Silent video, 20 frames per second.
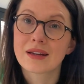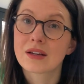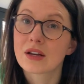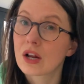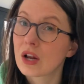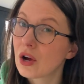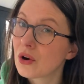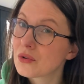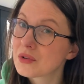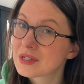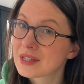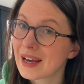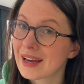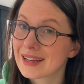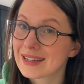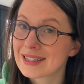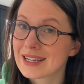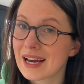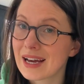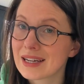clothes
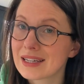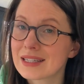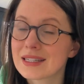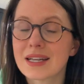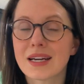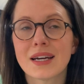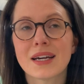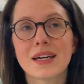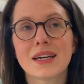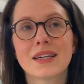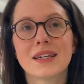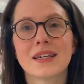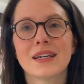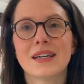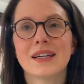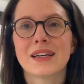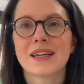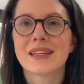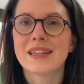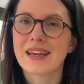getting tighter,
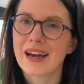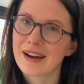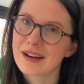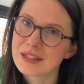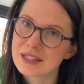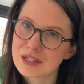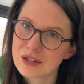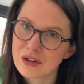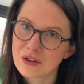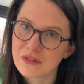the idea